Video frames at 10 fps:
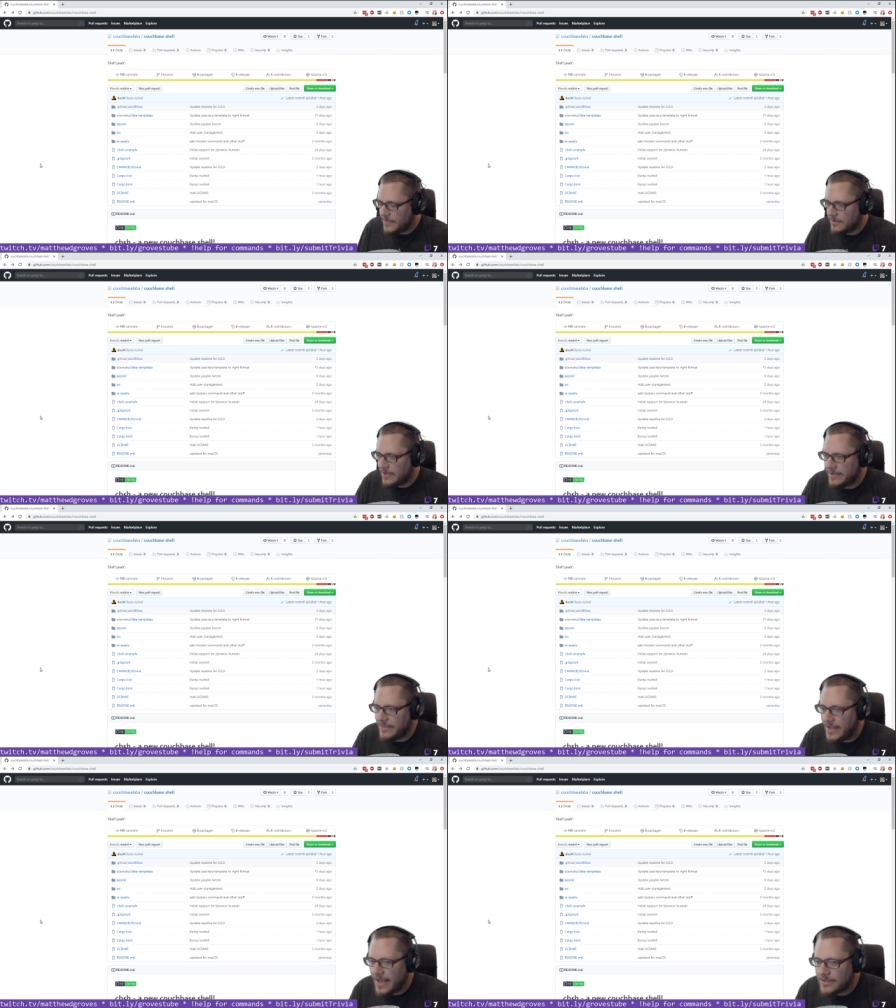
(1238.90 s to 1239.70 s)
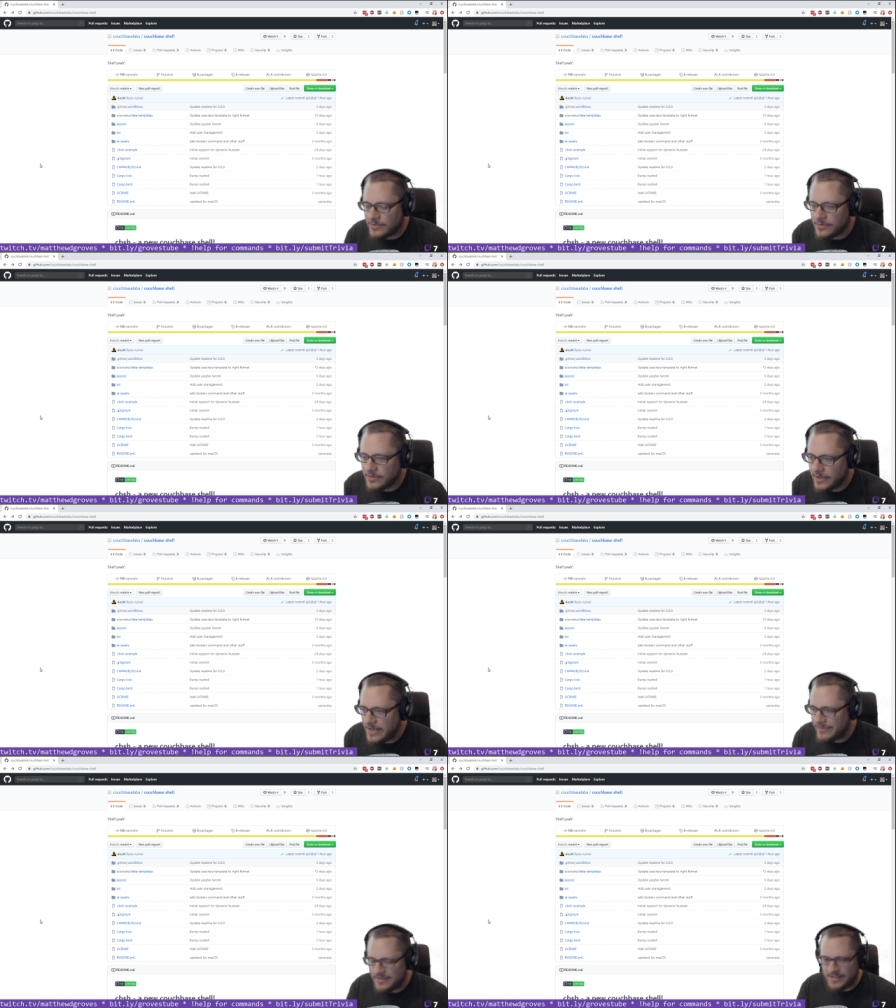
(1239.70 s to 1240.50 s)
like that, or
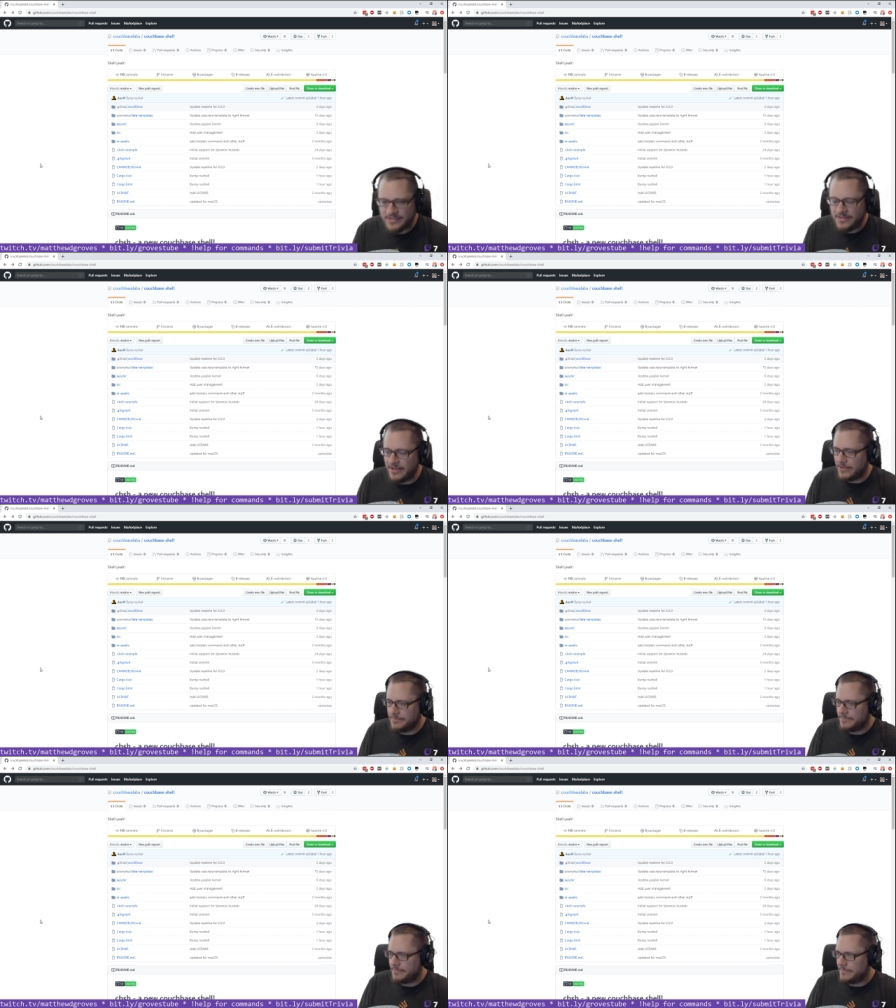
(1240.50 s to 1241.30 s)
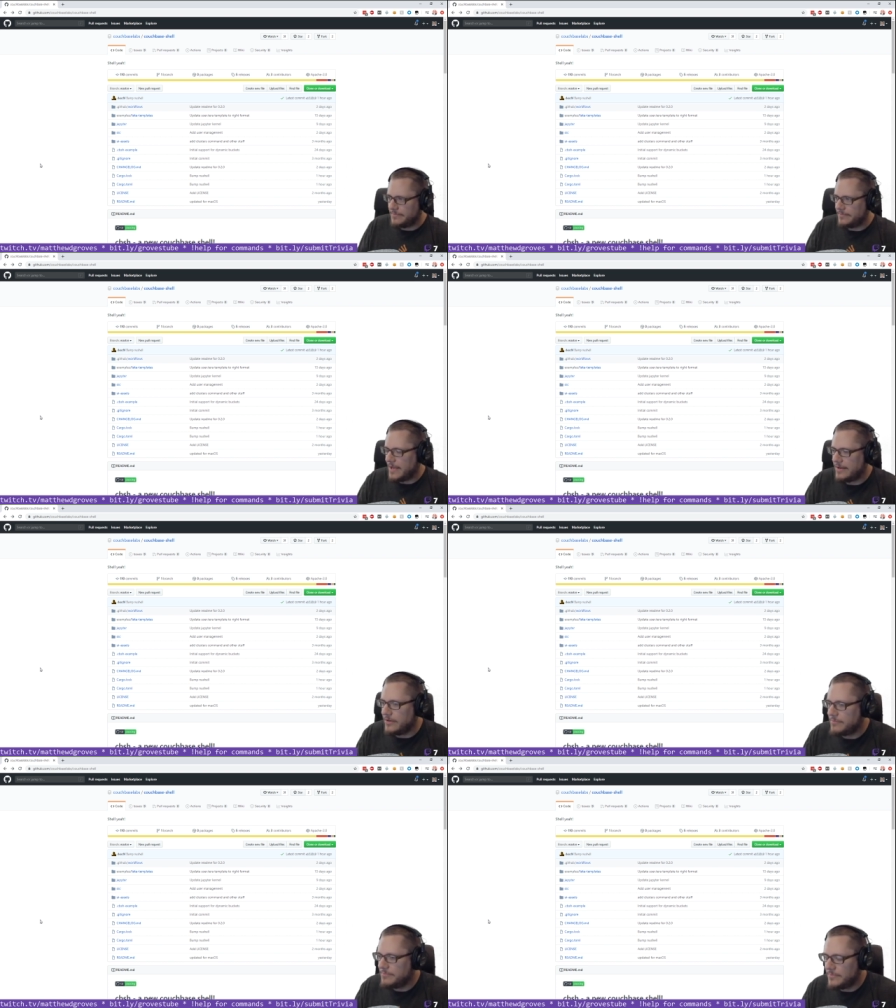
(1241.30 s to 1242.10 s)
even just, I don't
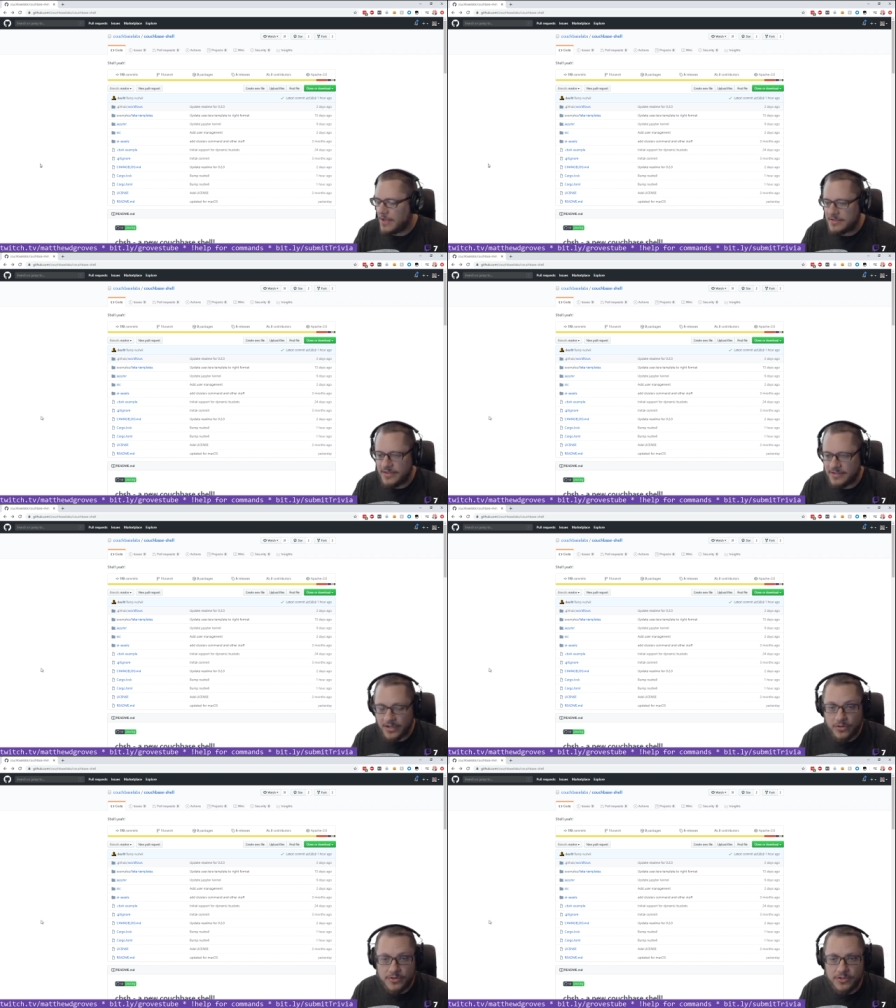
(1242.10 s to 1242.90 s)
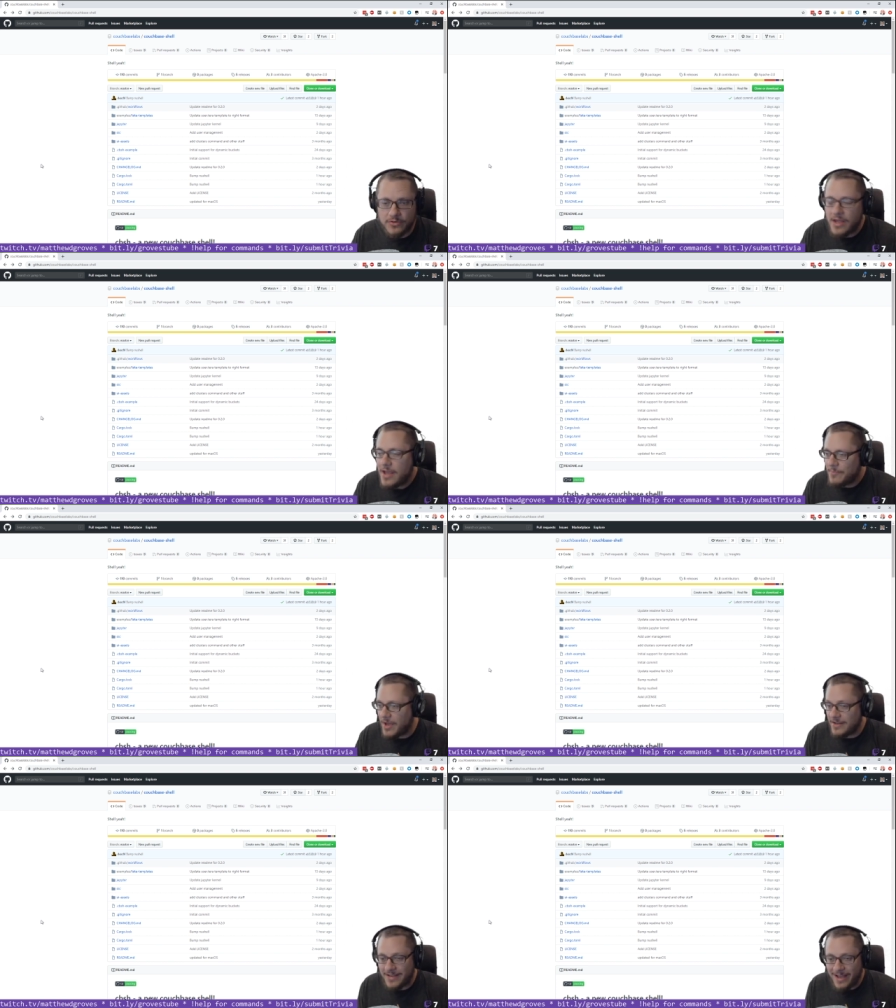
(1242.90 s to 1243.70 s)
know, lots of things I could do.
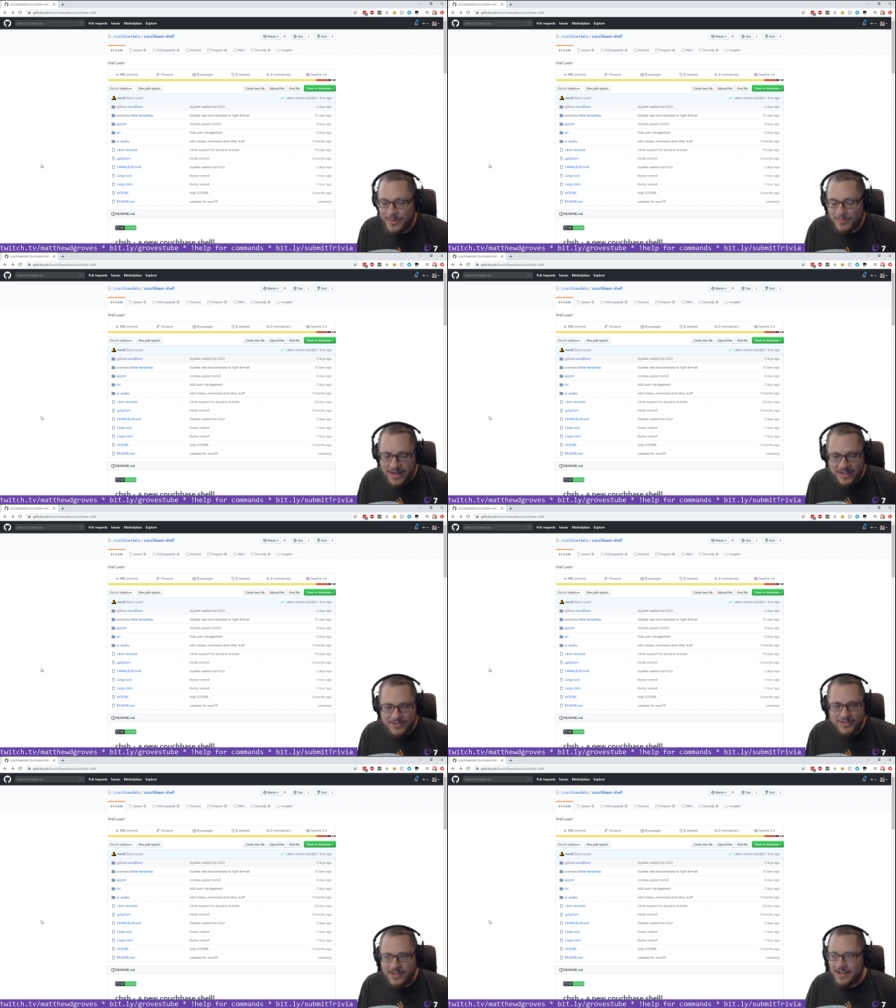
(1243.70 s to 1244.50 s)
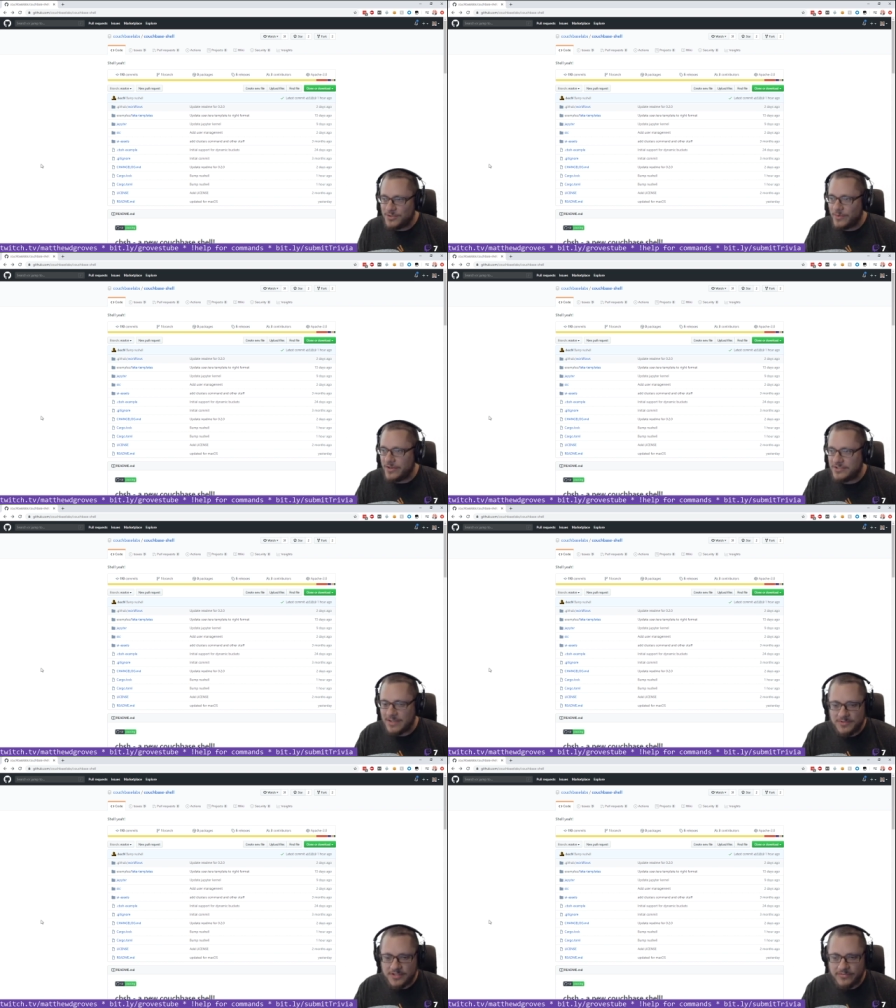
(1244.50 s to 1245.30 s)
But I've been meaning to get into Windows
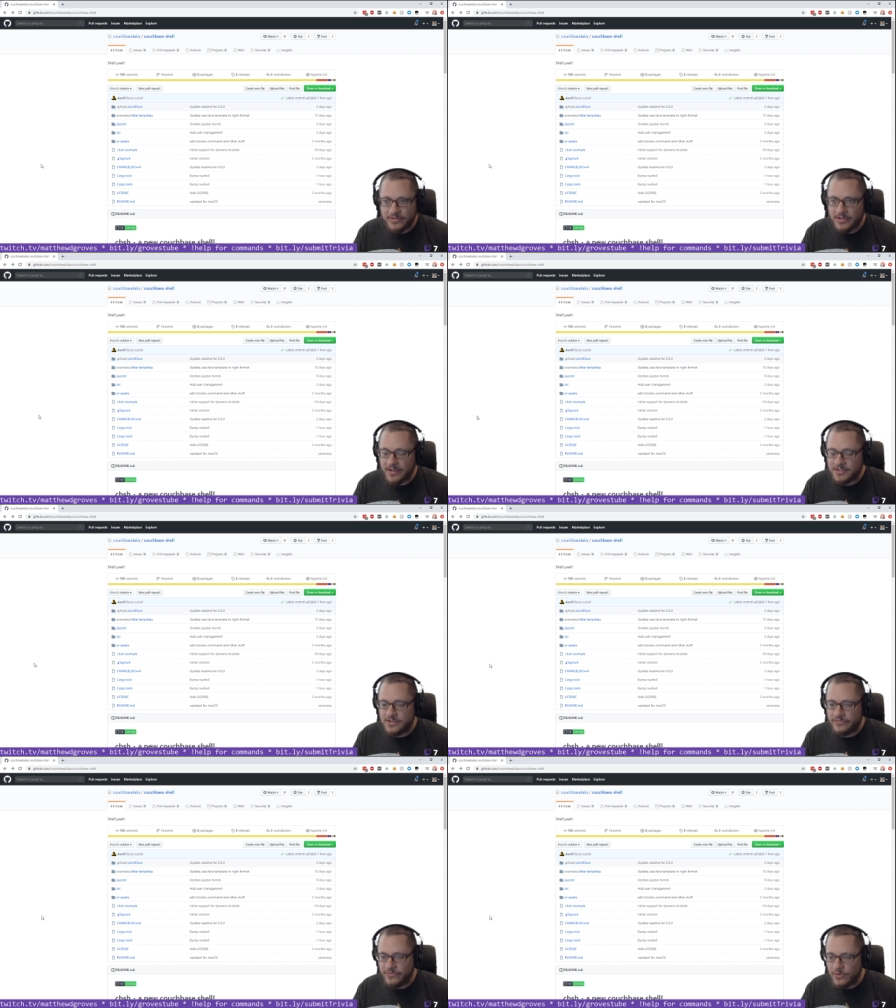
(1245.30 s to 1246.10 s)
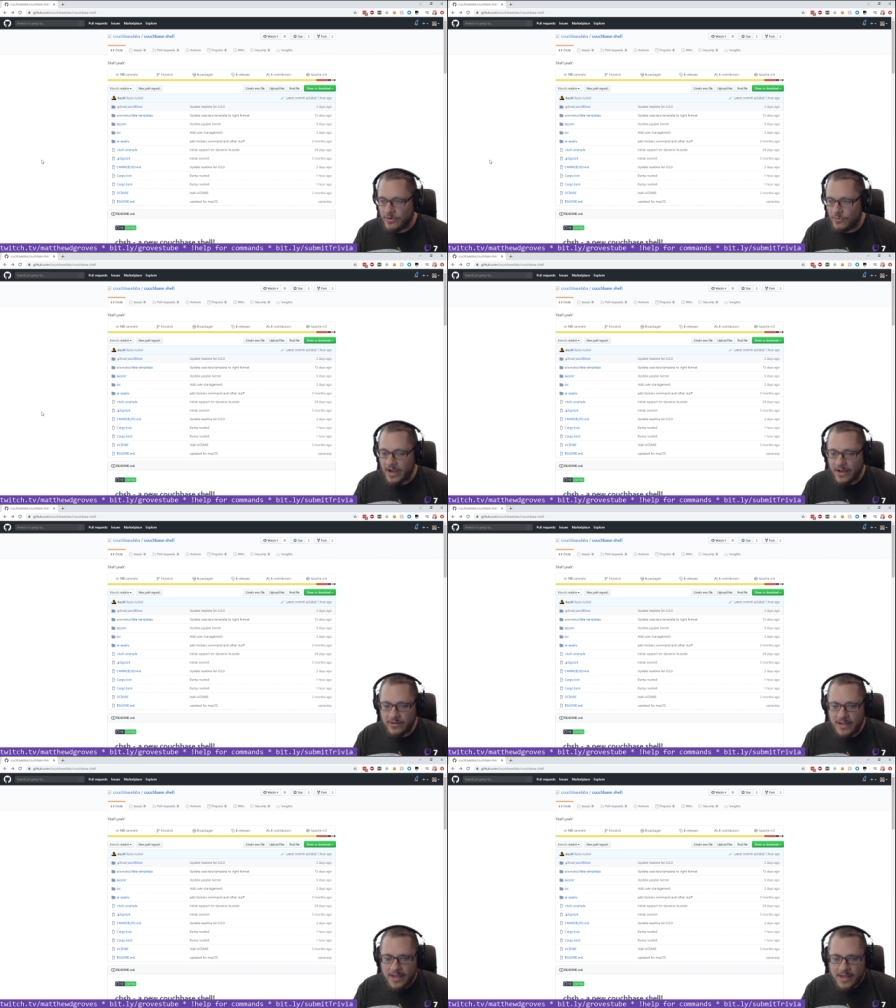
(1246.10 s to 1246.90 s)
Subsystem for Linux for a while.